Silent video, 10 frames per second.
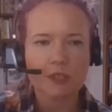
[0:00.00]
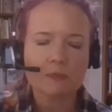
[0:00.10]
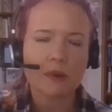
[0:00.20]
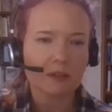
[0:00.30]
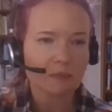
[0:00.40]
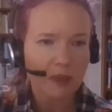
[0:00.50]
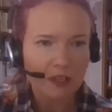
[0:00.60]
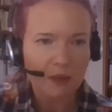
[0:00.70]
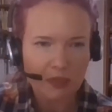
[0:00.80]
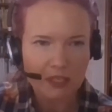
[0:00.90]
because you might
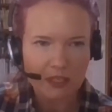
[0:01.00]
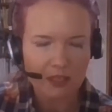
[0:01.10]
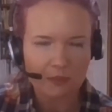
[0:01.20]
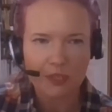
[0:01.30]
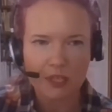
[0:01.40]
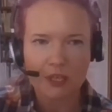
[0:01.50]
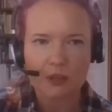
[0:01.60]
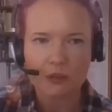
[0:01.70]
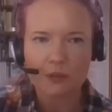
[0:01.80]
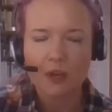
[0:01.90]
end up meeting somebody
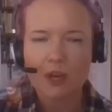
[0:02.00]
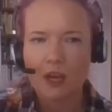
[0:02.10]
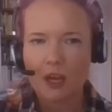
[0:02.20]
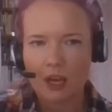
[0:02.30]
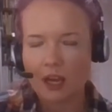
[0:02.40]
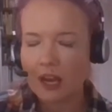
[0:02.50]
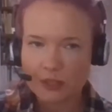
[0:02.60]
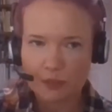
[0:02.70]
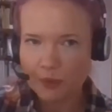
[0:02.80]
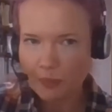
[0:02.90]
who uh,
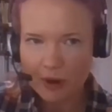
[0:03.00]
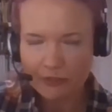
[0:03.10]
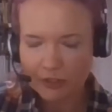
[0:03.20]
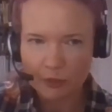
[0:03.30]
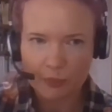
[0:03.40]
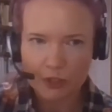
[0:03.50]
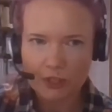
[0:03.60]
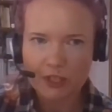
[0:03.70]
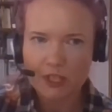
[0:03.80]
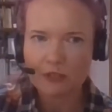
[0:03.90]
has the perfect
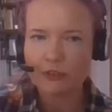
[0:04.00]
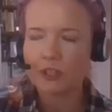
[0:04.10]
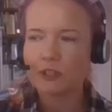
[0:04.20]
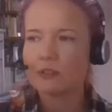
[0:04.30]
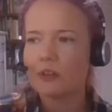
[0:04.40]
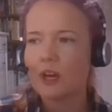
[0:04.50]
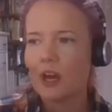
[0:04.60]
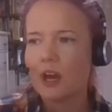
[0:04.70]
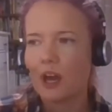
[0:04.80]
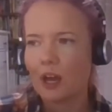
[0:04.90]
opportunity for you
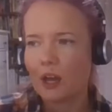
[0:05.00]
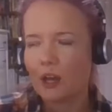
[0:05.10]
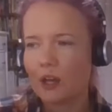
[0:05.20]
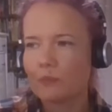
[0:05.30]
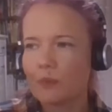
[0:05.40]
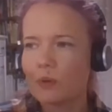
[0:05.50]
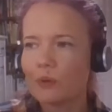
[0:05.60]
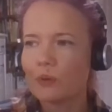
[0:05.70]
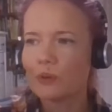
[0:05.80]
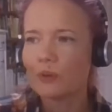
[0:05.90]
um,
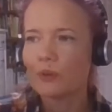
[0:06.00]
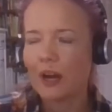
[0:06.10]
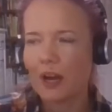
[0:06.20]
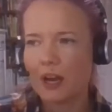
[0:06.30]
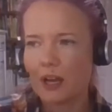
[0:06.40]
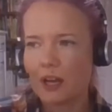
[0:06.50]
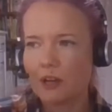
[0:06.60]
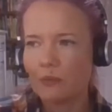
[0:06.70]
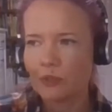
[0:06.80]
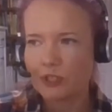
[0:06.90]
or
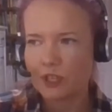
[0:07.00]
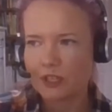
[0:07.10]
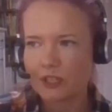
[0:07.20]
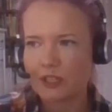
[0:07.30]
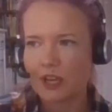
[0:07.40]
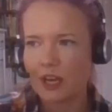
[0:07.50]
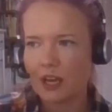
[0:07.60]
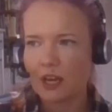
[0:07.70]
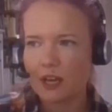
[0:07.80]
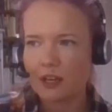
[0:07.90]
uh, would just
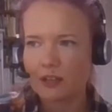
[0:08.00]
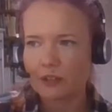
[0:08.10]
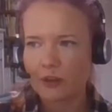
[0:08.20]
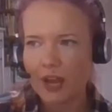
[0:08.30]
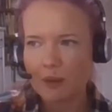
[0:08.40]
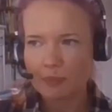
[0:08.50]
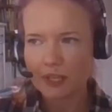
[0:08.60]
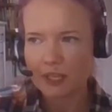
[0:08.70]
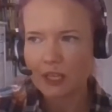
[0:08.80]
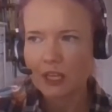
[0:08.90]
uh, quite
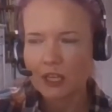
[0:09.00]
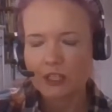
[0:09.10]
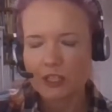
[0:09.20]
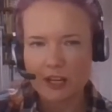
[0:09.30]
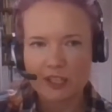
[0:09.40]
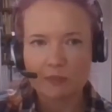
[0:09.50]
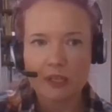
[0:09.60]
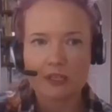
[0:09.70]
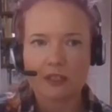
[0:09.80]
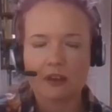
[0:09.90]
happily share some
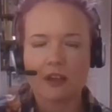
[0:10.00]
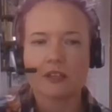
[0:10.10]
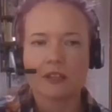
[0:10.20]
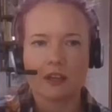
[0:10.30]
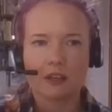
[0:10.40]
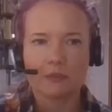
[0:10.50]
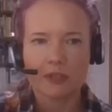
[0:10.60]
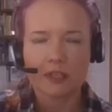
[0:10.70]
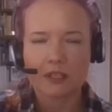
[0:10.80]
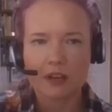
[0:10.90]
insights and kind of
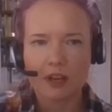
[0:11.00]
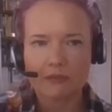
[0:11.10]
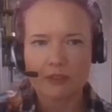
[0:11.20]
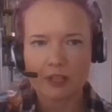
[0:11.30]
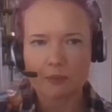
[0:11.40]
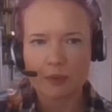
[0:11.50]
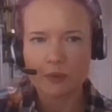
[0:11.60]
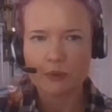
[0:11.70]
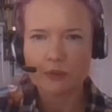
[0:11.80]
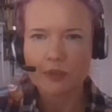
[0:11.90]
bring it to life a little bit
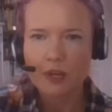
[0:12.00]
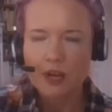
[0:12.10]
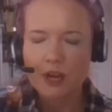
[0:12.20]
more.